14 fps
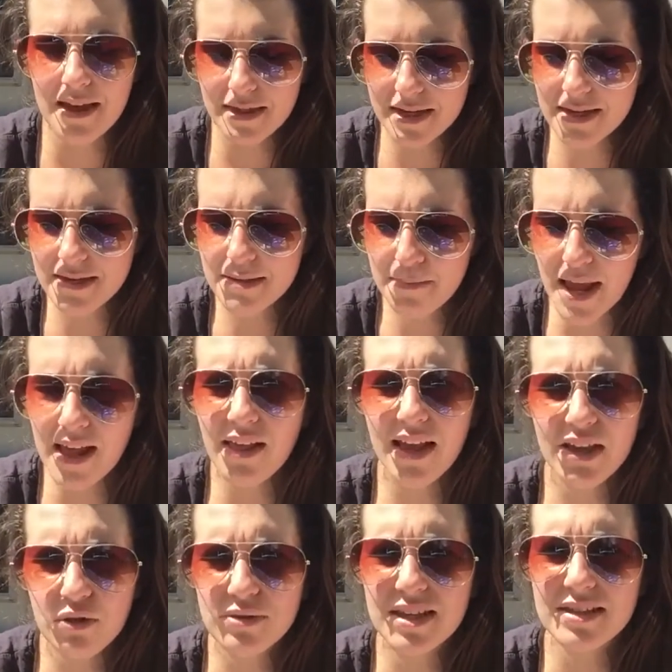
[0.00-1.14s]
the pail I
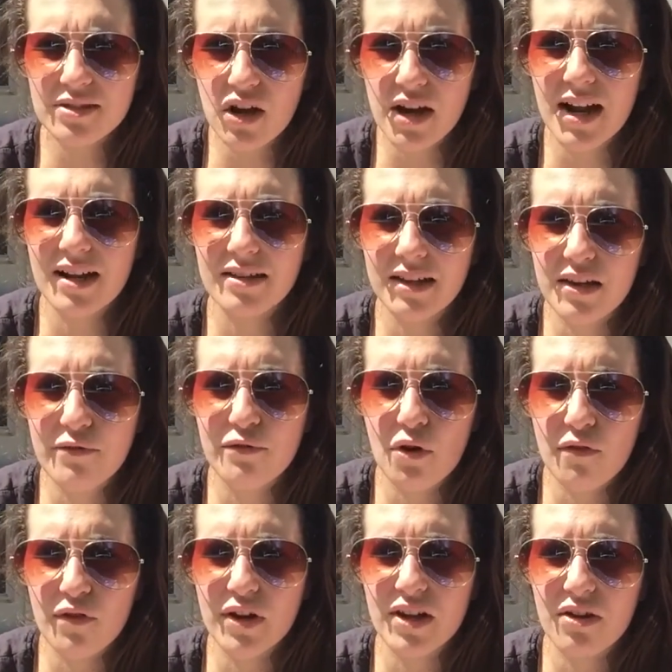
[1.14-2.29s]
use has not had a lid for
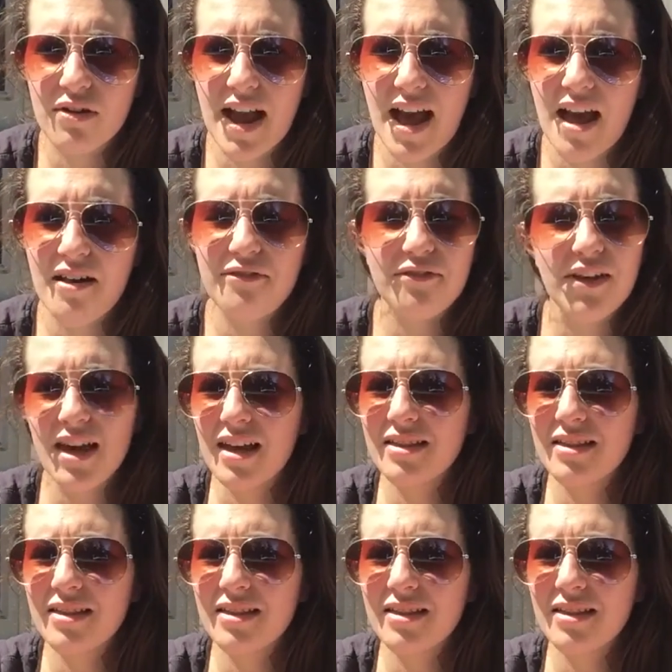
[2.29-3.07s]
over a year and a half.